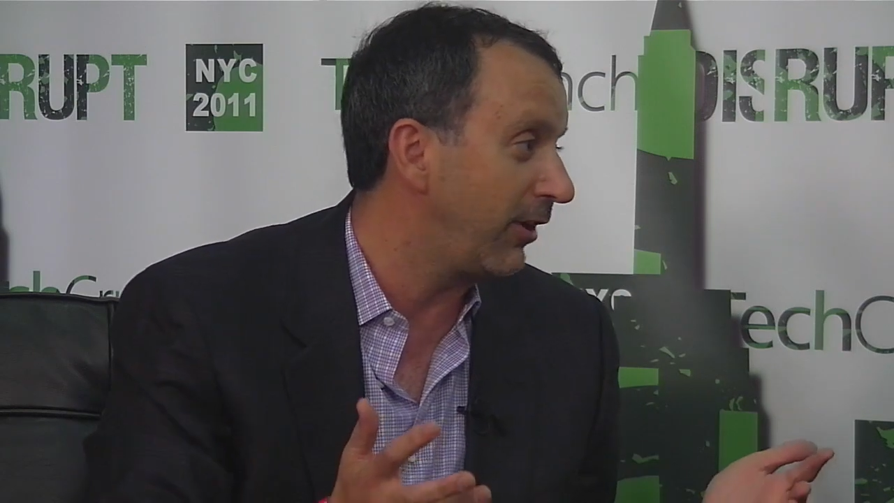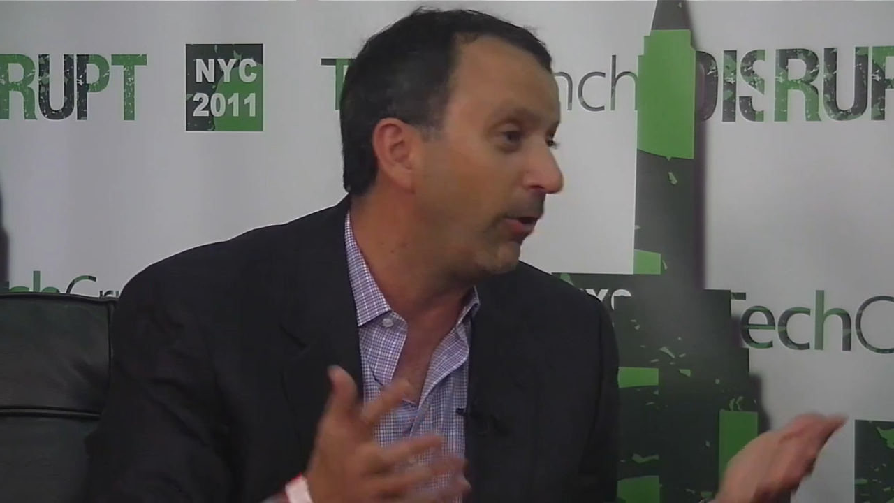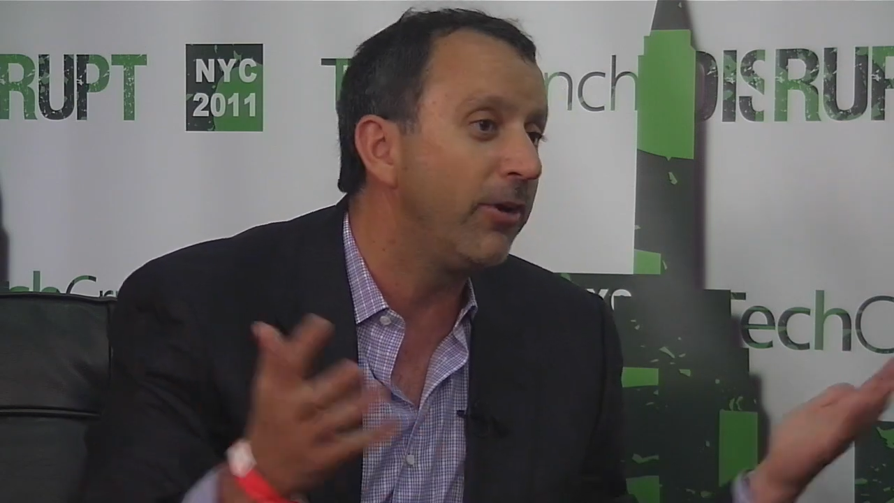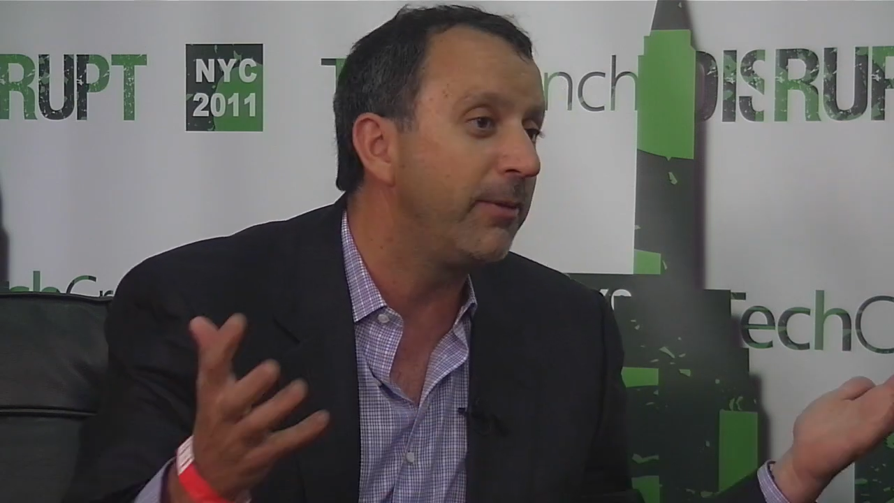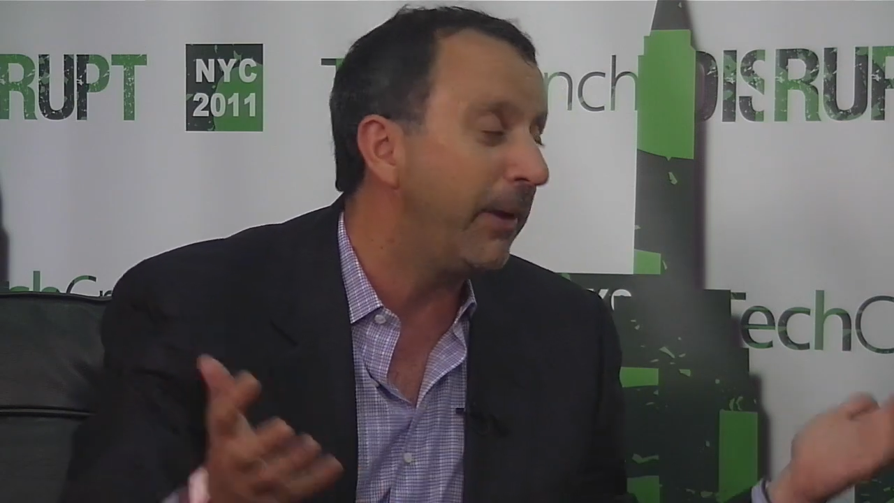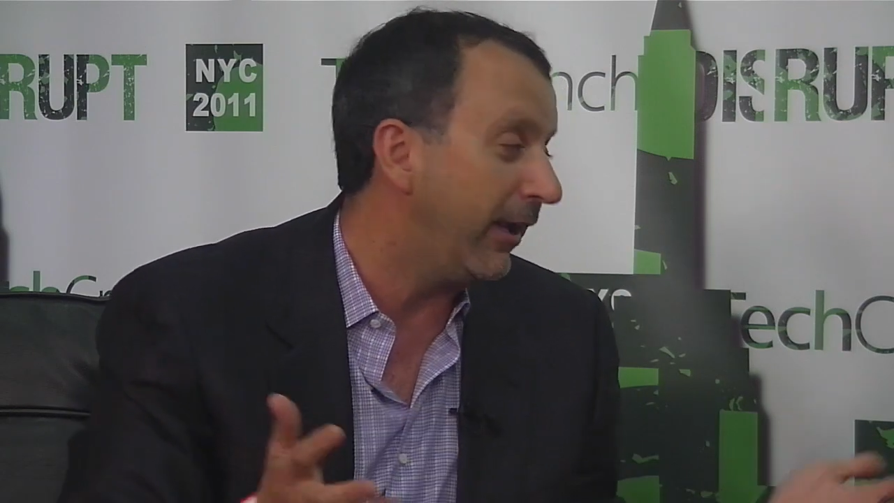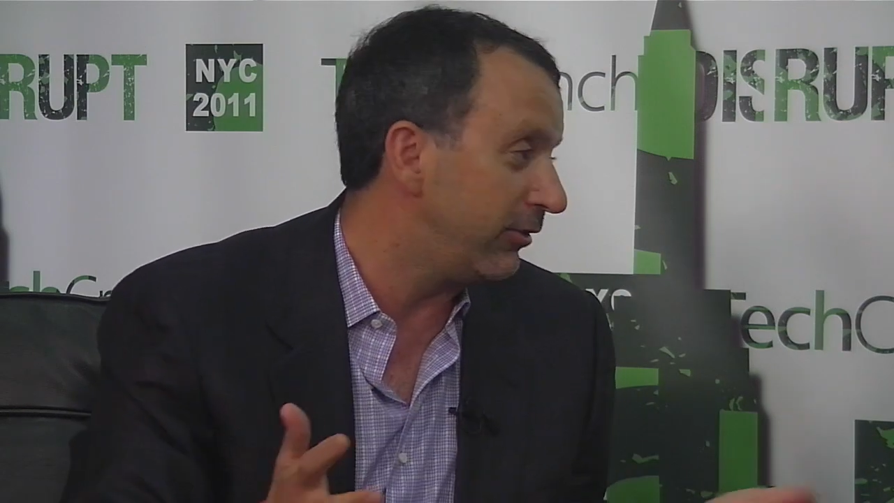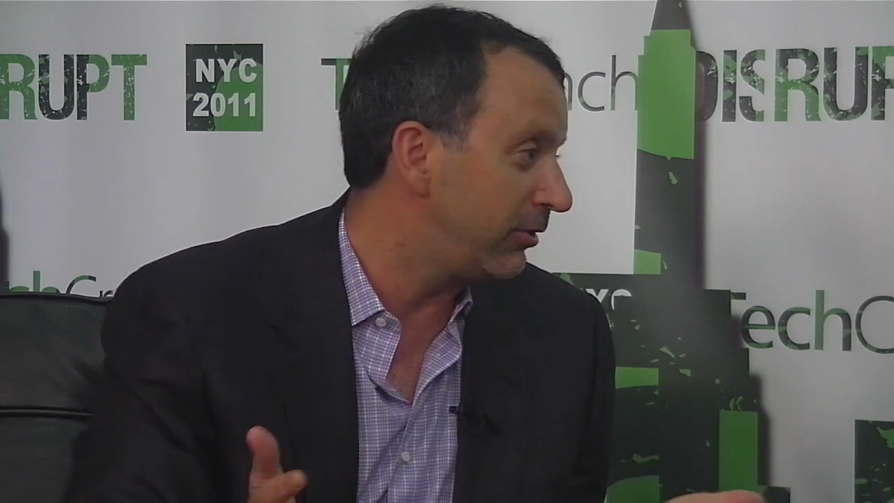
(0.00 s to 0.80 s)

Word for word: already paying